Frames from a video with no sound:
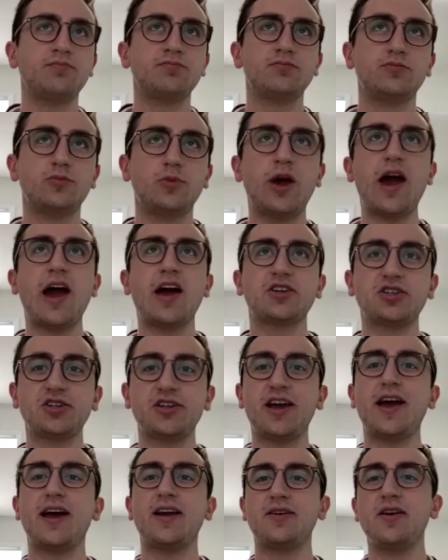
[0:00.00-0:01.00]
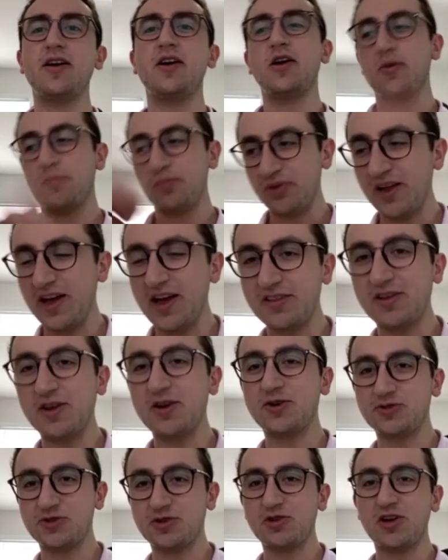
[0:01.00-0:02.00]
We actually had planned on
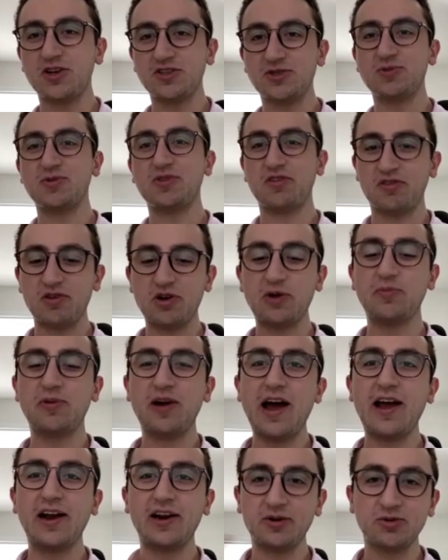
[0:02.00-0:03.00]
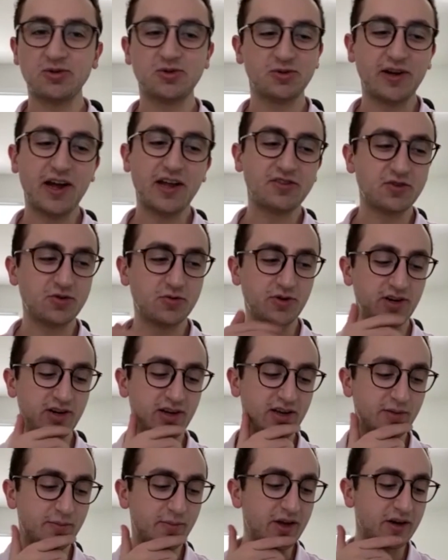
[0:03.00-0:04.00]
also launching with a third product, which we'll get to
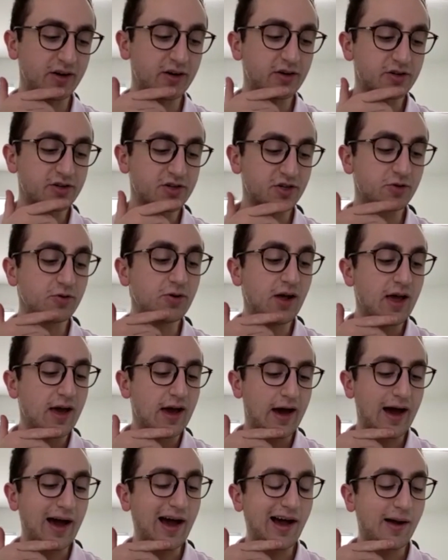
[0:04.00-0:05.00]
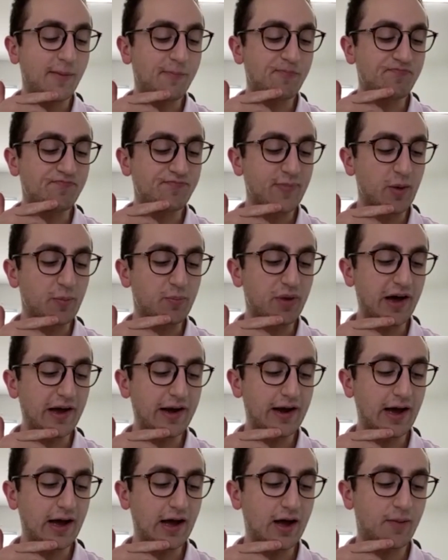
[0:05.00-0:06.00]
in a minute or two.
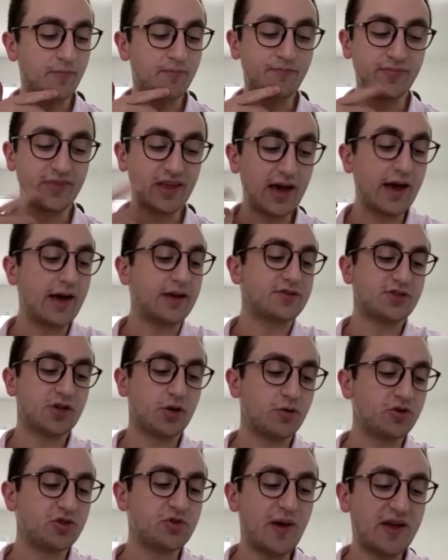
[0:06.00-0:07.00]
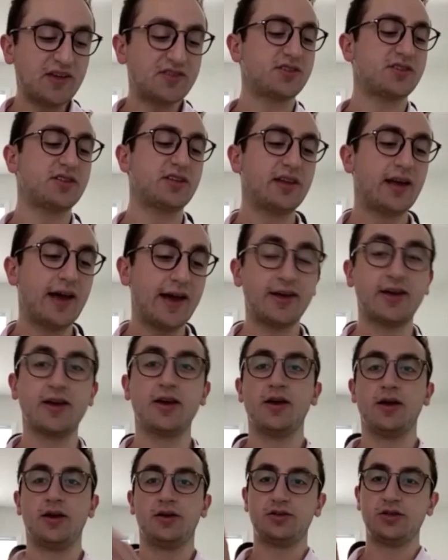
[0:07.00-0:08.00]
Yeah, so it was basically like,
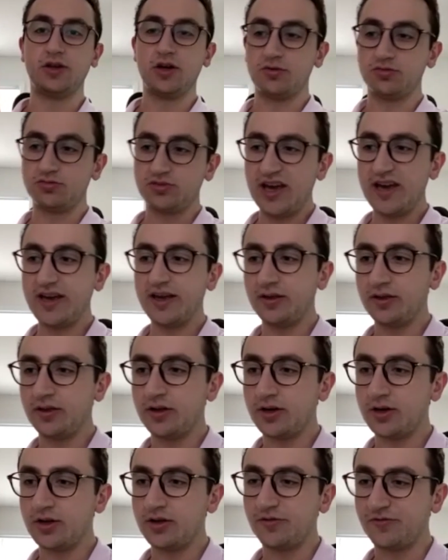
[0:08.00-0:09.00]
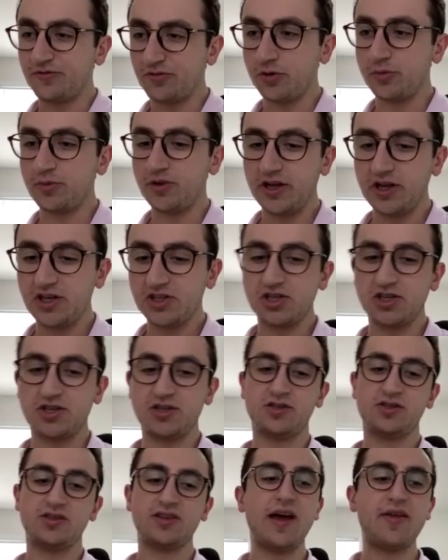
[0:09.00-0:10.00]
you know, taking the
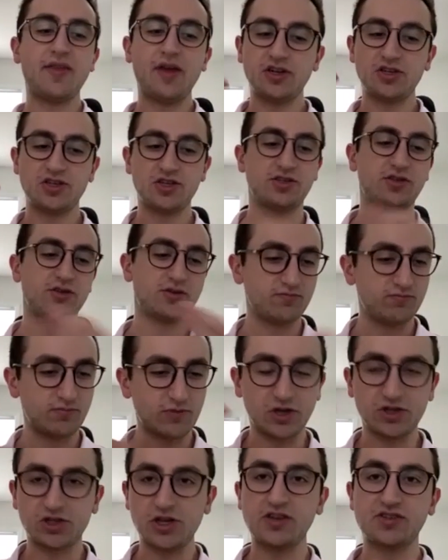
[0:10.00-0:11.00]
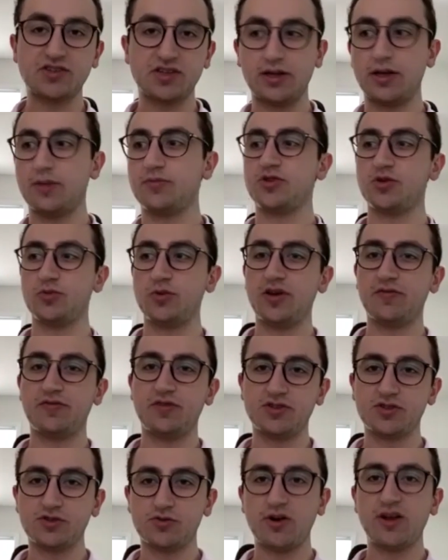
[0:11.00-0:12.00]
formulations and then just adjusting them. So we have
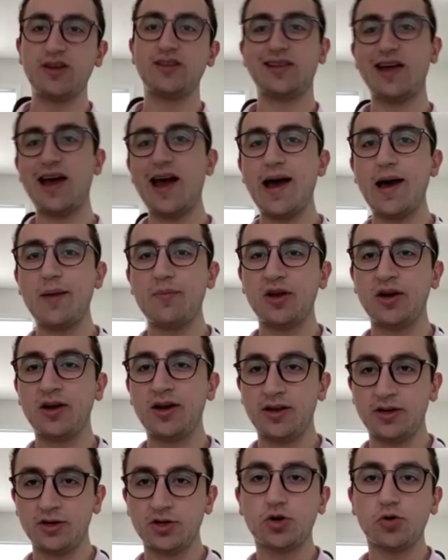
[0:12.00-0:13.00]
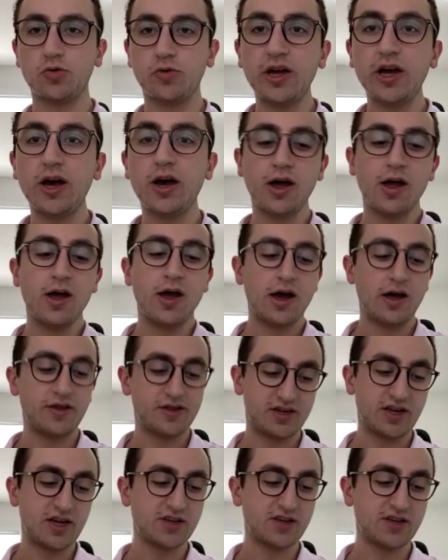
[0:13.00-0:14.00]
this great lab in Korea
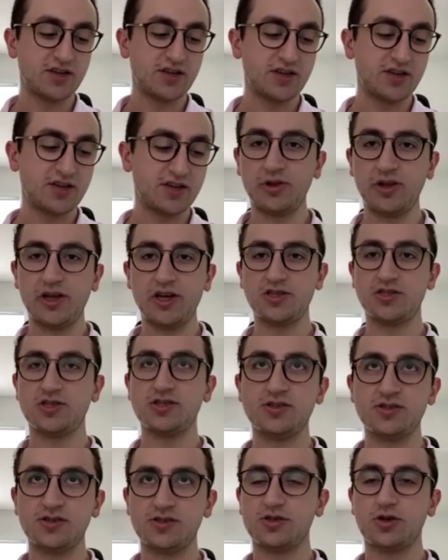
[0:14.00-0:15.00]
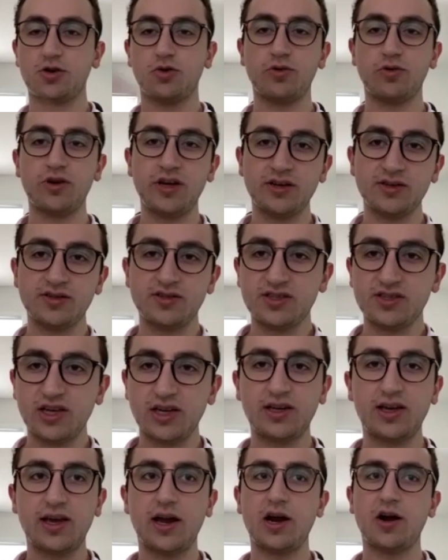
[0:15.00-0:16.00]
that does all the formulations. Korean
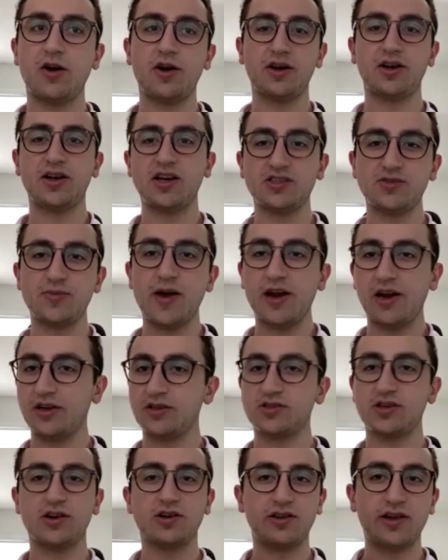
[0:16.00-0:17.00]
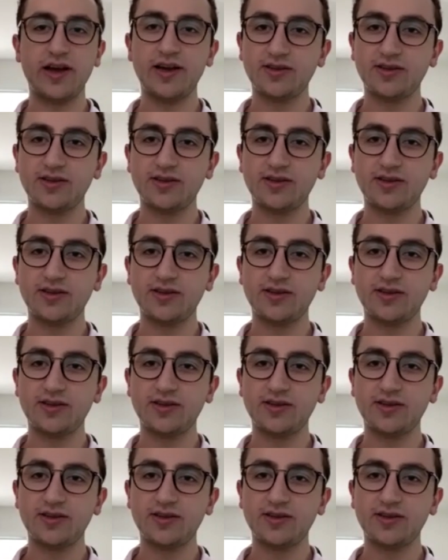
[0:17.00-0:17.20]
skincare and cosmetics are like